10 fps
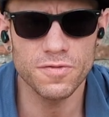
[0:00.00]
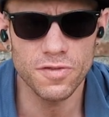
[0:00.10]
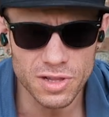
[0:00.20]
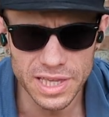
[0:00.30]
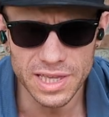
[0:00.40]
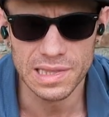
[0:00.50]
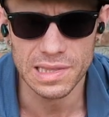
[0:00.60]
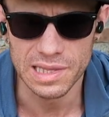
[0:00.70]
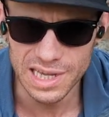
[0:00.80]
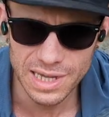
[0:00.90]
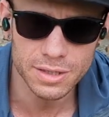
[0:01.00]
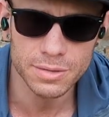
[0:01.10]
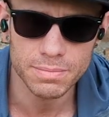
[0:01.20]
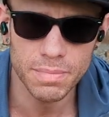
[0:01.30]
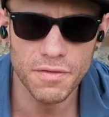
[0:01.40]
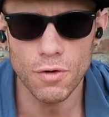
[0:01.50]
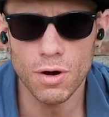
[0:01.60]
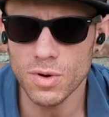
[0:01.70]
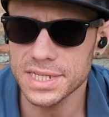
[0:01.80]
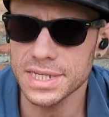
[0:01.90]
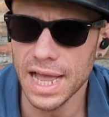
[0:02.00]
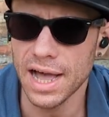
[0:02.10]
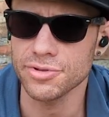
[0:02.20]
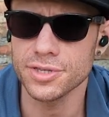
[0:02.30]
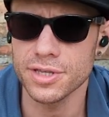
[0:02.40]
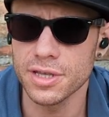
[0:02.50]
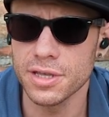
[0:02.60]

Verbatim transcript: fully leaked before it was announced.